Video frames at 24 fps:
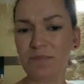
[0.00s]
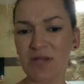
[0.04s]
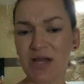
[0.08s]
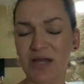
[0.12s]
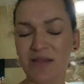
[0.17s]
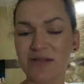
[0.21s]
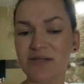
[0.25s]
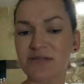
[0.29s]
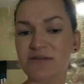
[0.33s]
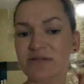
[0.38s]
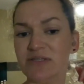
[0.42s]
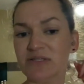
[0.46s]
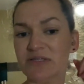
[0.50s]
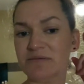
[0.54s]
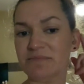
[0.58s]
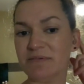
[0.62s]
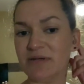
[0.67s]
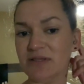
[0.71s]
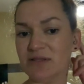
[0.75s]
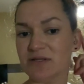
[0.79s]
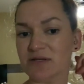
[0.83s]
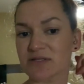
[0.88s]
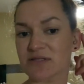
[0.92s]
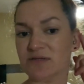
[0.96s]
And this one to
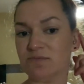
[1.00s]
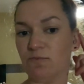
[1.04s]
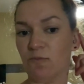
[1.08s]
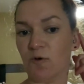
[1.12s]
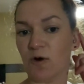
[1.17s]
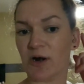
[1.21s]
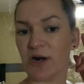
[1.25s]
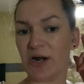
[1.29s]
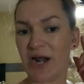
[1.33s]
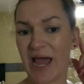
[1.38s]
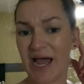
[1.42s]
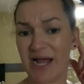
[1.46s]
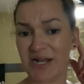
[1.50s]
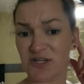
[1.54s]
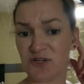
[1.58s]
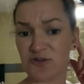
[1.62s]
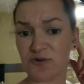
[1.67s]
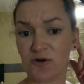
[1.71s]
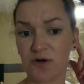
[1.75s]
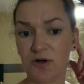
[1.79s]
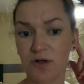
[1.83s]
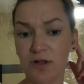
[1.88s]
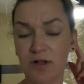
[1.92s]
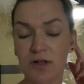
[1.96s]
me looks more
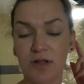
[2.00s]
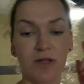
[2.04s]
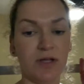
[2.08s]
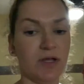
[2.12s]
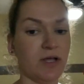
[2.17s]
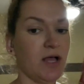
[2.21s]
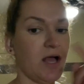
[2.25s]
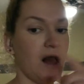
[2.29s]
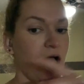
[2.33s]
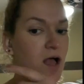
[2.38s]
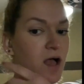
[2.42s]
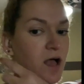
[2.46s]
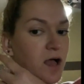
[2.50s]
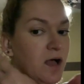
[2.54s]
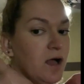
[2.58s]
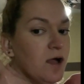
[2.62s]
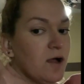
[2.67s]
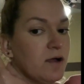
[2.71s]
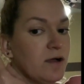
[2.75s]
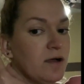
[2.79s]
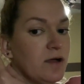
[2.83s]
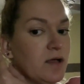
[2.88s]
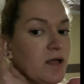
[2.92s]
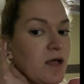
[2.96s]
natural.
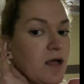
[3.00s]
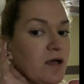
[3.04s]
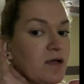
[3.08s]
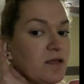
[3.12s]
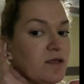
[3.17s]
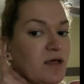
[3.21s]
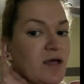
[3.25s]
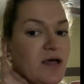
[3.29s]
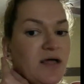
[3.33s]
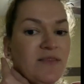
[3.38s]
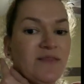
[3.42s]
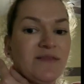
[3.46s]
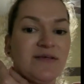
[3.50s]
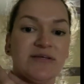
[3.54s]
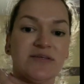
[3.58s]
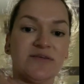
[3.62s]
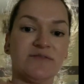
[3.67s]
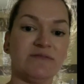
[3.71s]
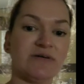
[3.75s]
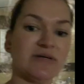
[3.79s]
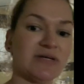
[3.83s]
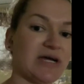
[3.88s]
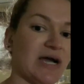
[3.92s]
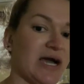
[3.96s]
And
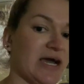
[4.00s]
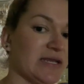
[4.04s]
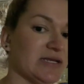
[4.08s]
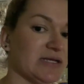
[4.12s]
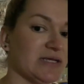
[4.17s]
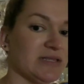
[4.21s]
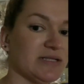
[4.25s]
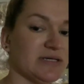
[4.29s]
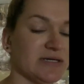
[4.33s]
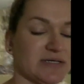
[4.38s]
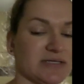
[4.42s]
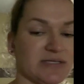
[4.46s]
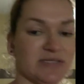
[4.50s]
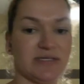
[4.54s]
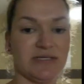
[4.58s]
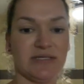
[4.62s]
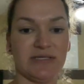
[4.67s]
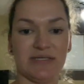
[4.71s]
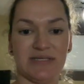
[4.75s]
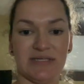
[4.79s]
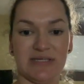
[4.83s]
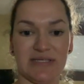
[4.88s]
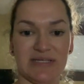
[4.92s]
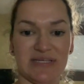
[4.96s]
this one kind of
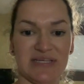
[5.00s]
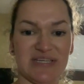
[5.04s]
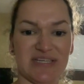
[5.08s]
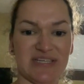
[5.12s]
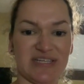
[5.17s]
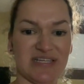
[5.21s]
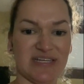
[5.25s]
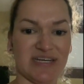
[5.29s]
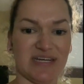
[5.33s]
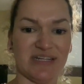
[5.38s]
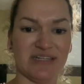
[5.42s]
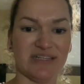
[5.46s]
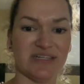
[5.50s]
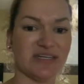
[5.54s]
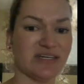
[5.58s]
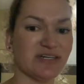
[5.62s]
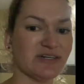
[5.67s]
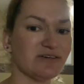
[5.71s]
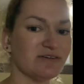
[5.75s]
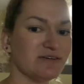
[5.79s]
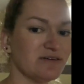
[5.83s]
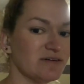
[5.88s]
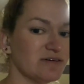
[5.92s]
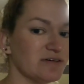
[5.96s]
looks a
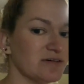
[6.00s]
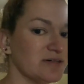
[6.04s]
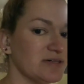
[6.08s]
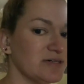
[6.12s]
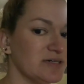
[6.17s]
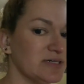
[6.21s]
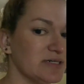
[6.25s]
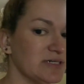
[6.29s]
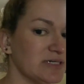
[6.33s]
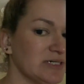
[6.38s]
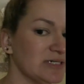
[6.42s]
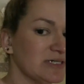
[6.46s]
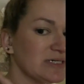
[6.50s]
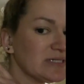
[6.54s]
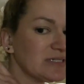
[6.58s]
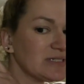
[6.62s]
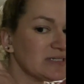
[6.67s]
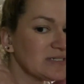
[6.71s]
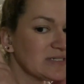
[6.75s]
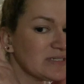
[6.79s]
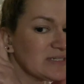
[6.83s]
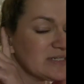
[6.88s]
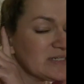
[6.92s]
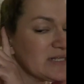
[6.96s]
little,
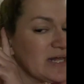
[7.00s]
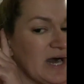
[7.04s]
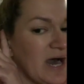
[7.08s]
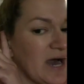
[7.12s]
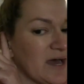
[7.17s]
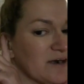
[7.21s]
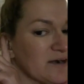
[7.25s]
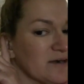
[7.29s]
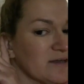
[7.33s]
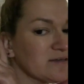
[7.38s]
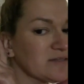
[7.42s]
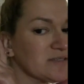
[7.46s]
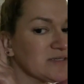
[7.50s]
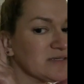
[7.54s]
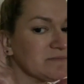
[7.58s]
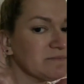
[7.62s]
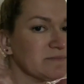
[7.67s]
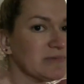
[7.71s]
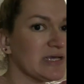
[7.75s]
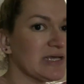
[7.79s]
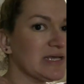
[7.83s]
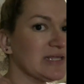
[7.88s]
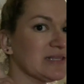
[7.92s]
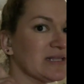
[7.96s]
I don't know, to
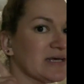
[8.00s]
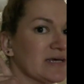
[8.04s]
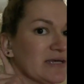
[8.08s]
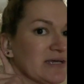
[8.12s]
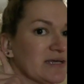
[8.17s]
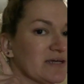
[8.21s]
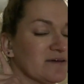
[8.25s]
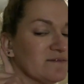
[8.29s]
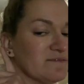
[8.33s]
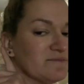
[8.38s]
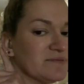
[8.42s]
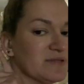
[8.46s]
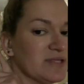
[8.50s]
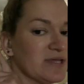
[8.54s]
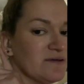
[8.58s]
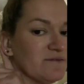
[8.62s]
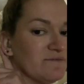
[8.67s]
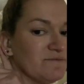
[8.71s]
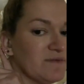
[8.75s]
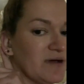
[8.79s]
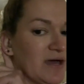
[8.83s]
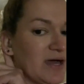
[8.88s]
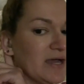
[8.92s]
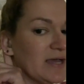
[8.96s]
me, like
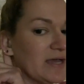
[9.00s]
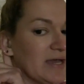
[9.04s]
if